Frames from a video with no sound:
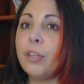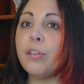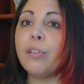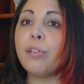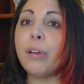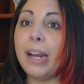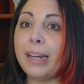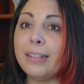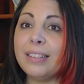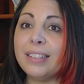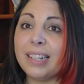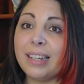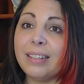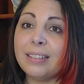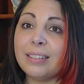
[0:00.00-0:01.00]

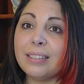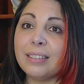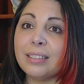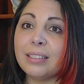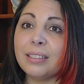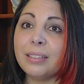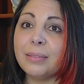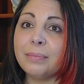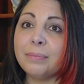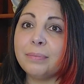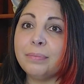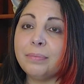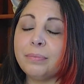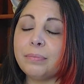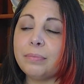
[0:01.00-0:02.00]
transient
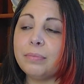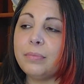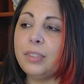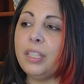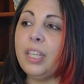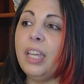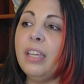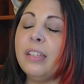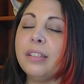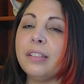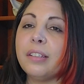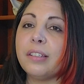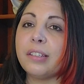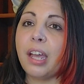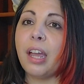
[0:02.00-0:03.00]
in
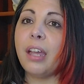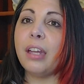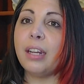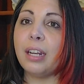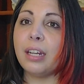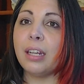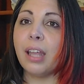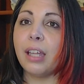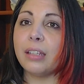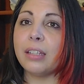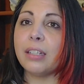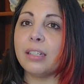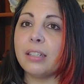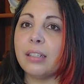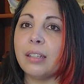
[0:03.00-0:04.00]
society, and
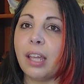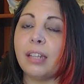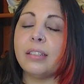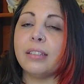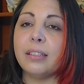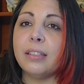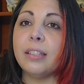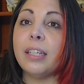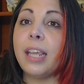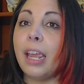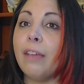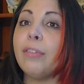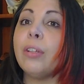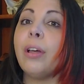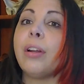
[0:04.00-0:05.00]
that
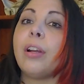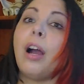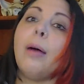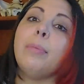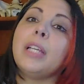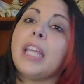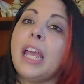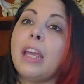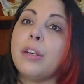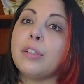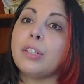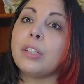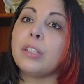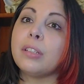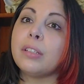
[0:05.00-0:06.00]
gave a lot of
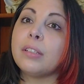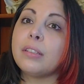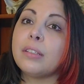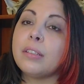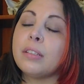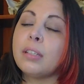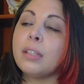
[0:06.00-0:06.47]
complications.